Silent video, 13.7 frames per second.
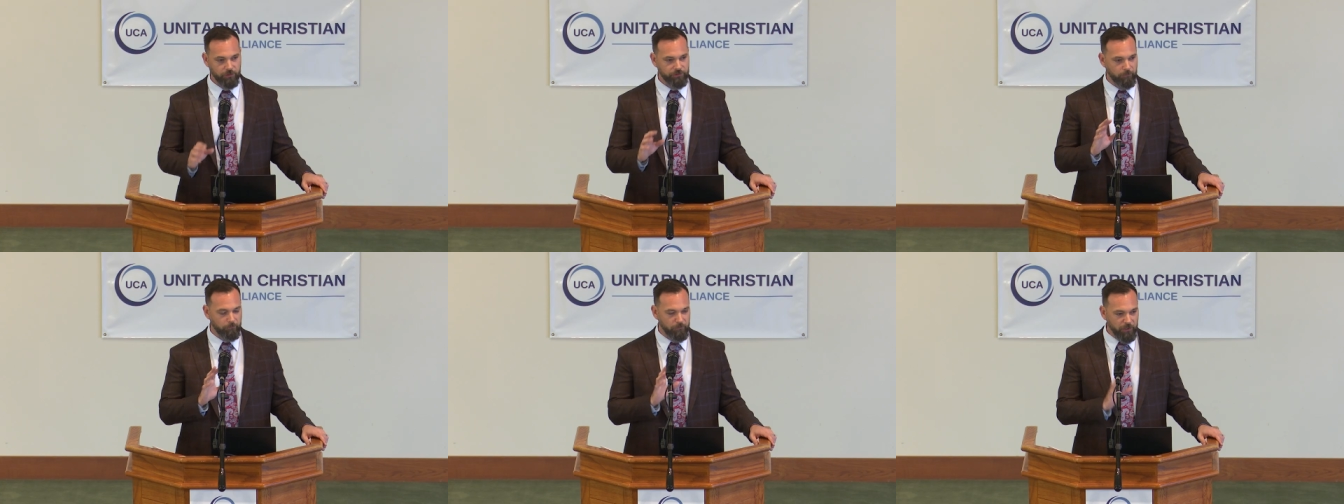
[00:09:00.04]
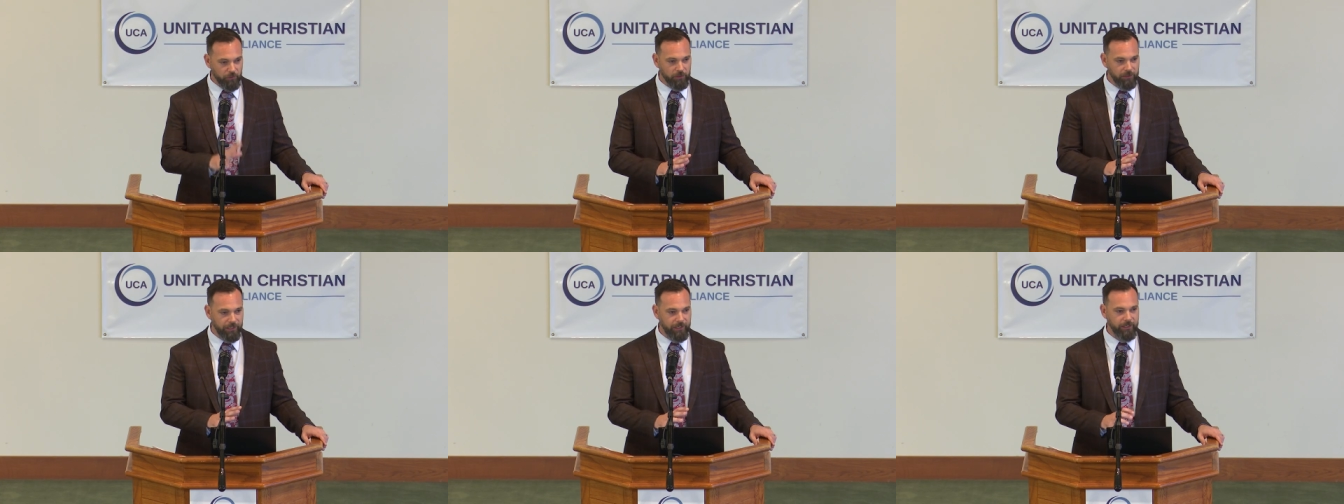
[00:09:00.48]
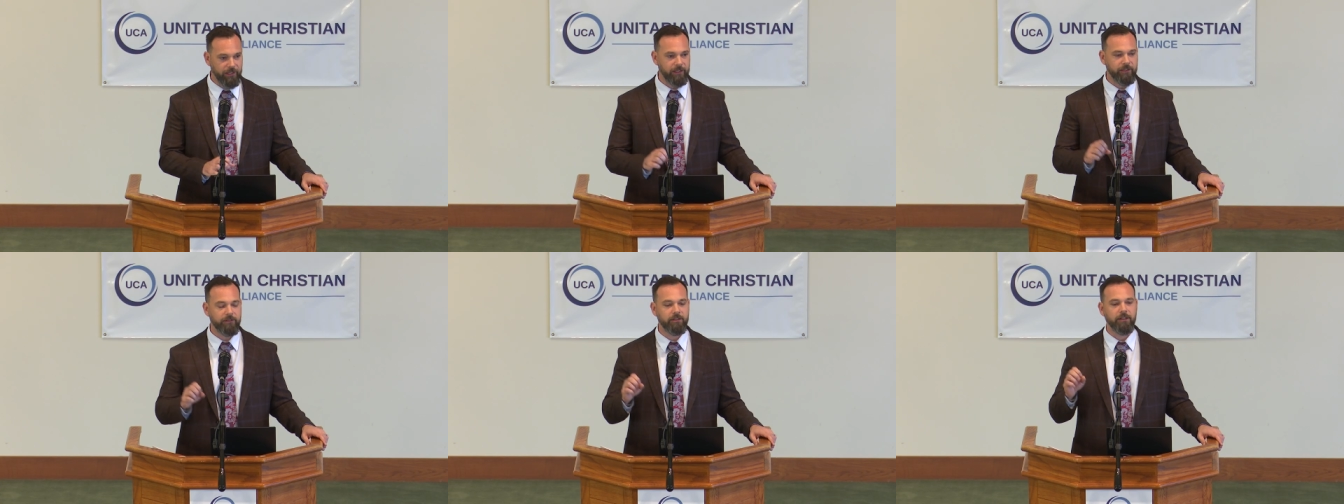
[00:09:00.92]
it's a
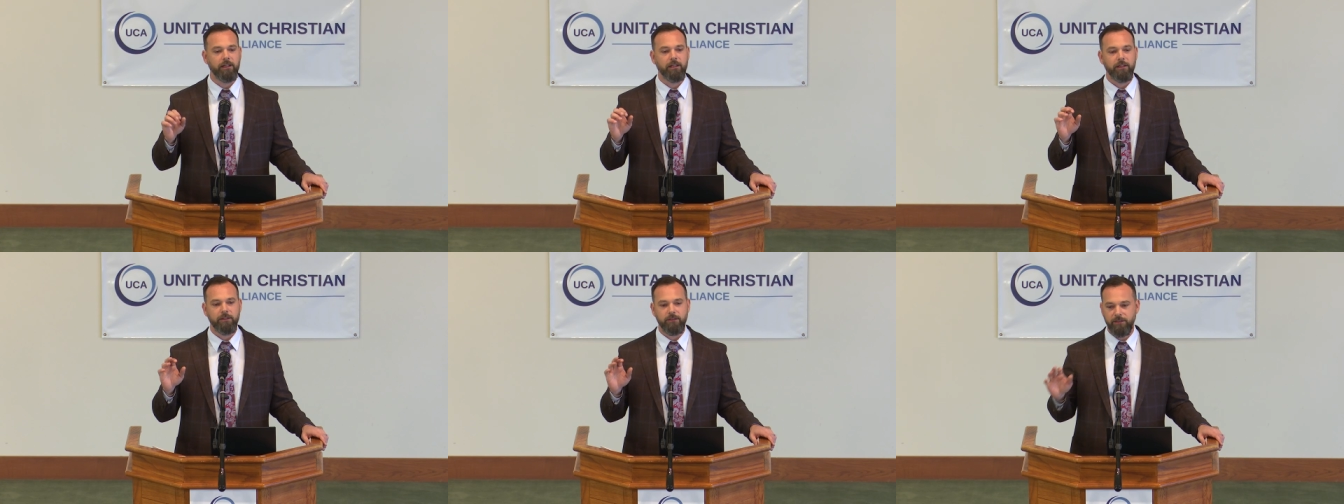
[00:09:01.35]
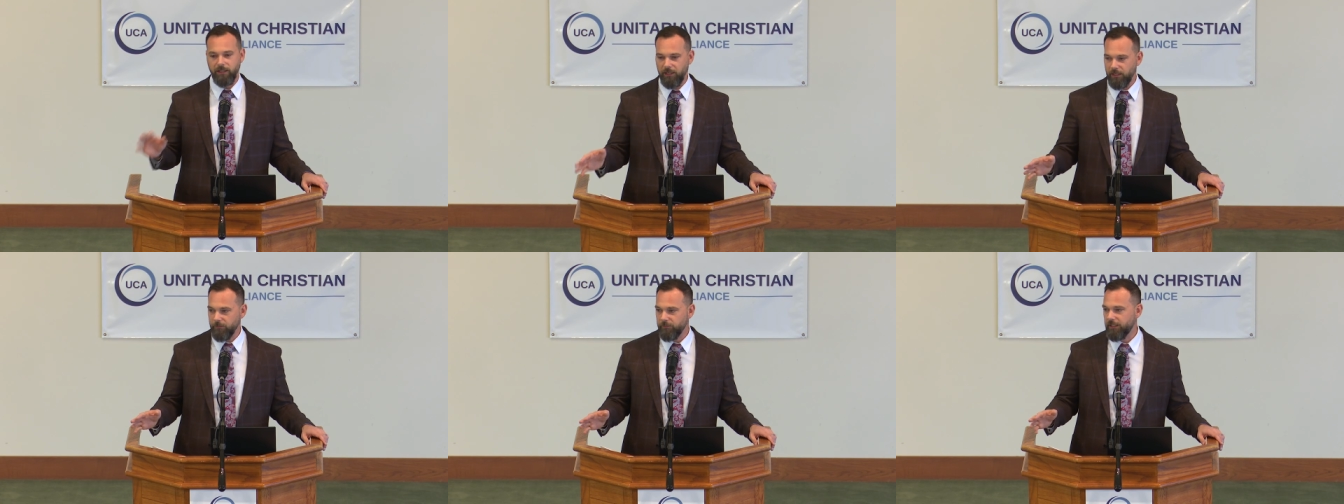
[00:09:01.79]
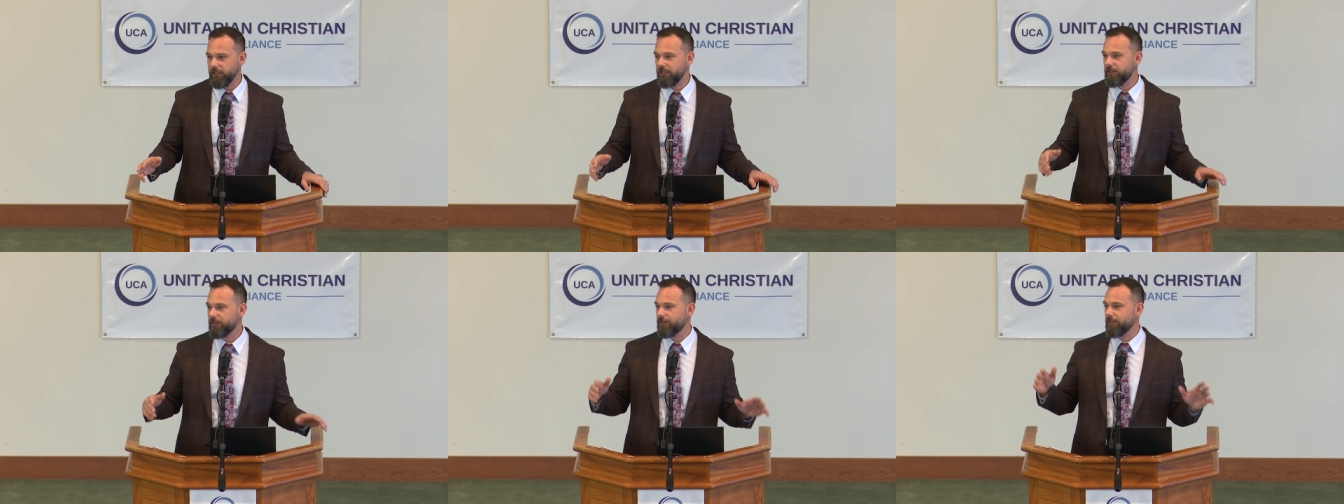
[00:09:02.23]
mutilated,
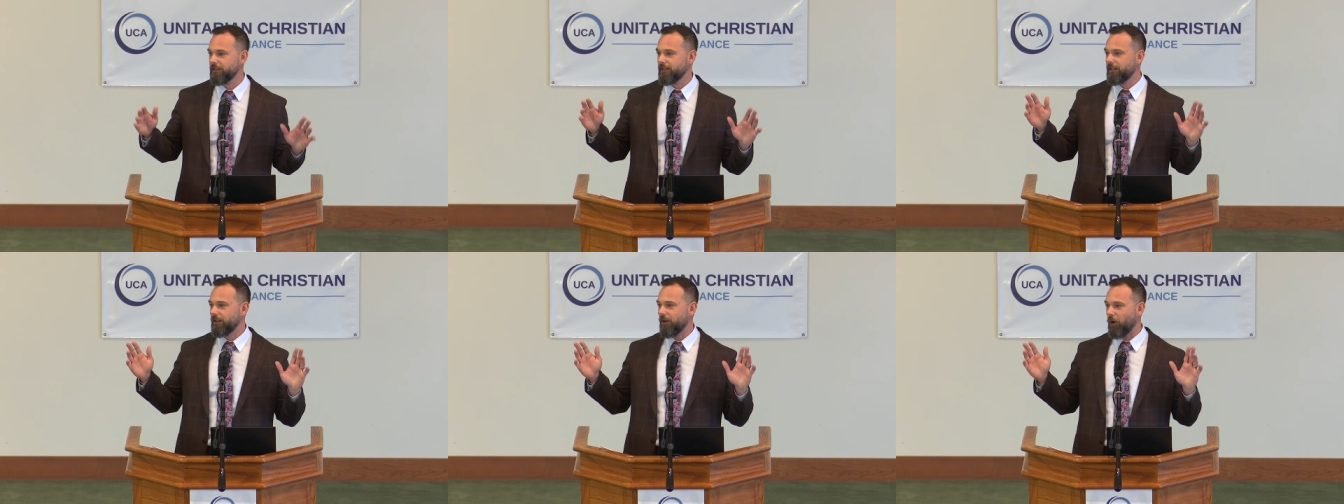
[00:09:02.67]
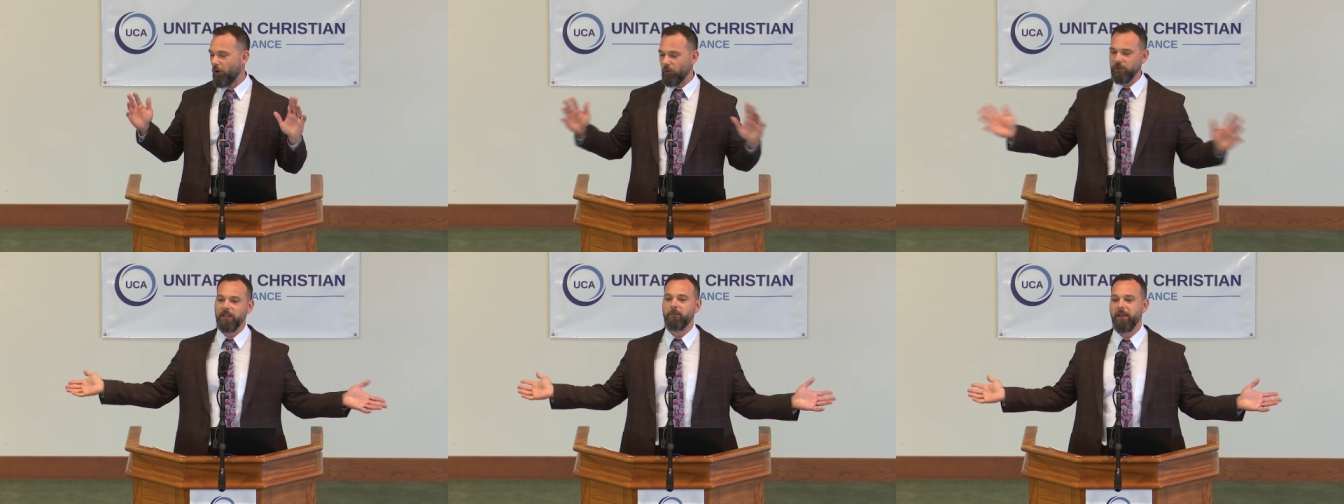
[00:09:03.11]
damaged, only